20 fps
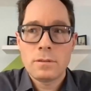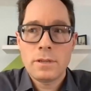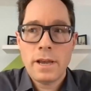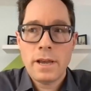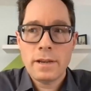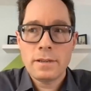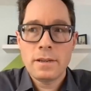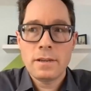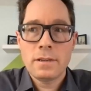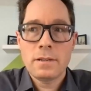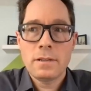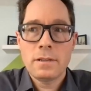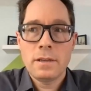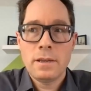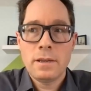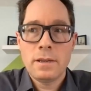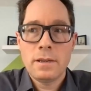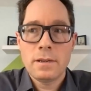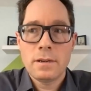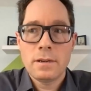
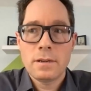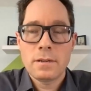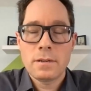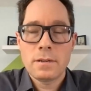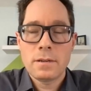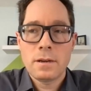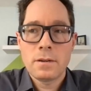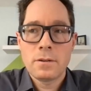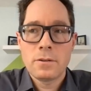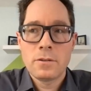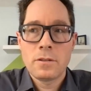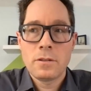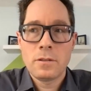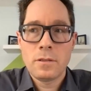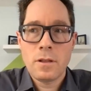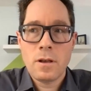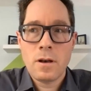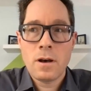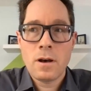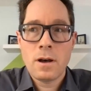technically, under the
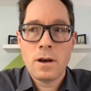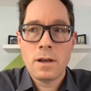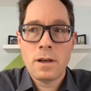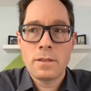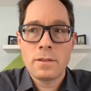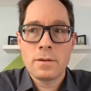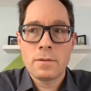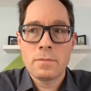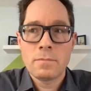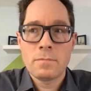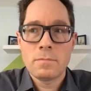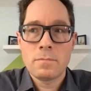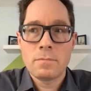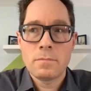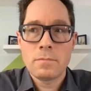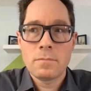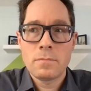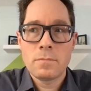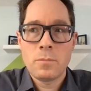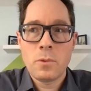law, they're
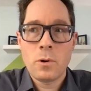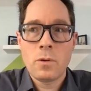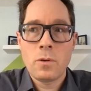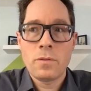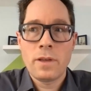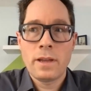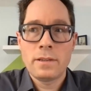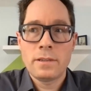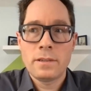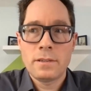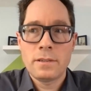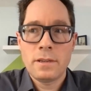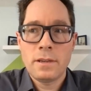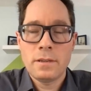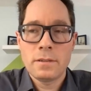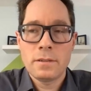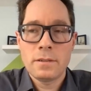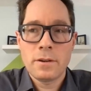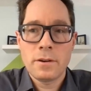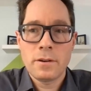both
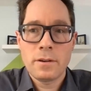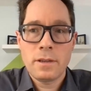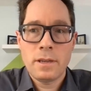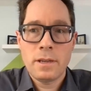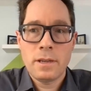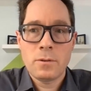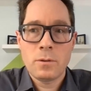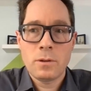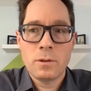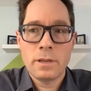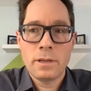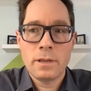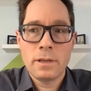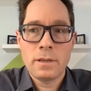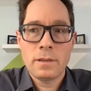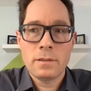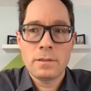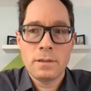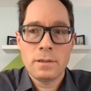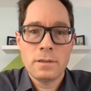entities are
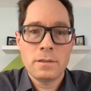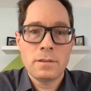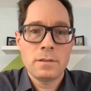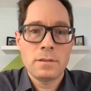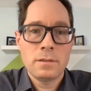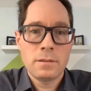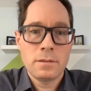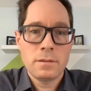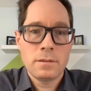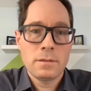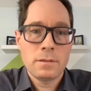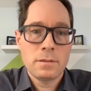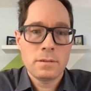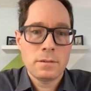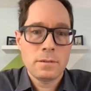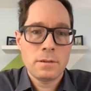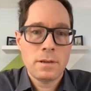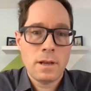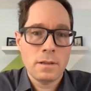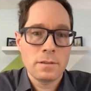equally need,
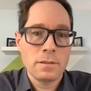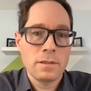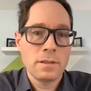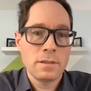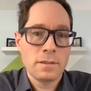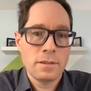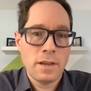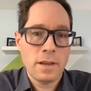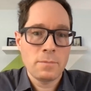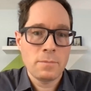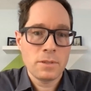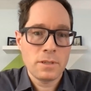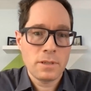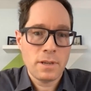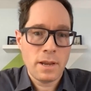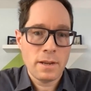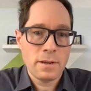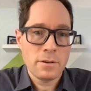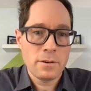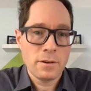held to the same
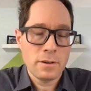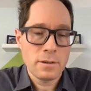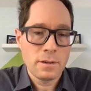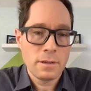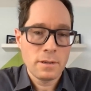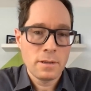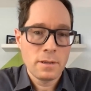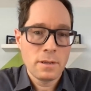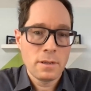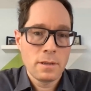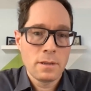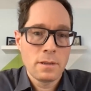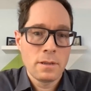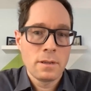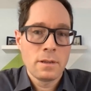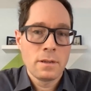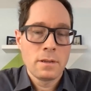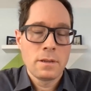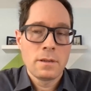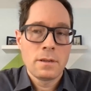standard.
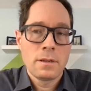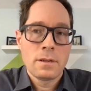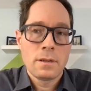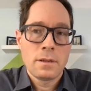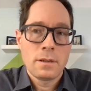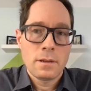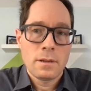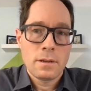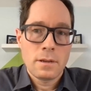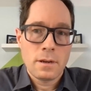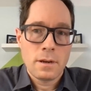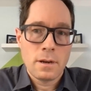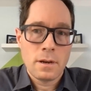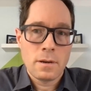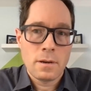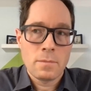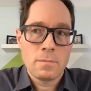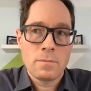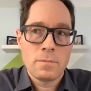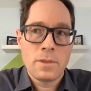
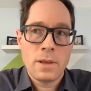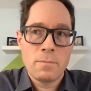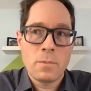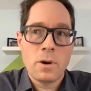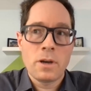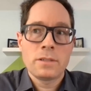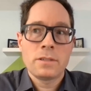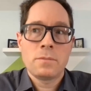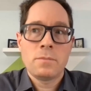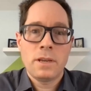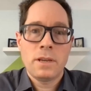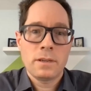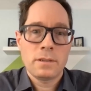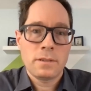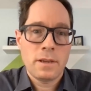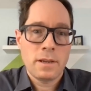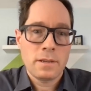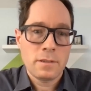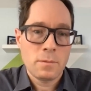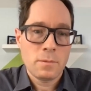Um, they must be
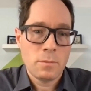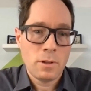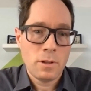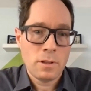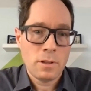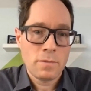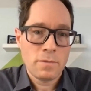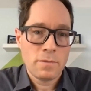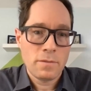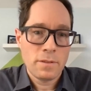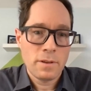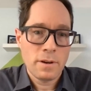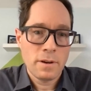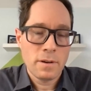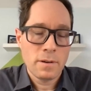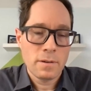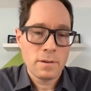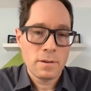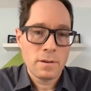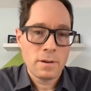accessible if
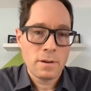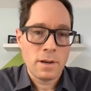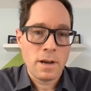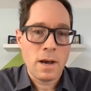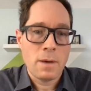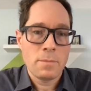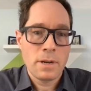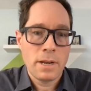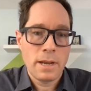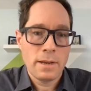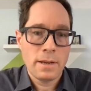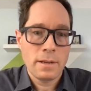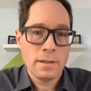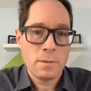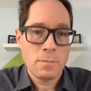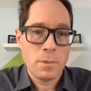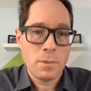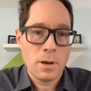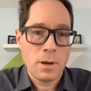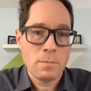they're accommodating
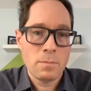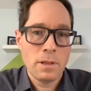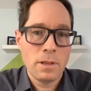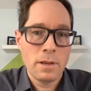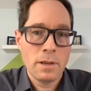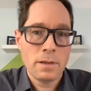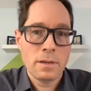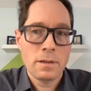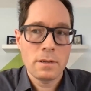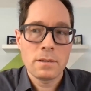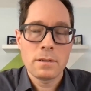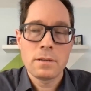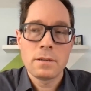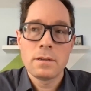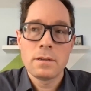the public.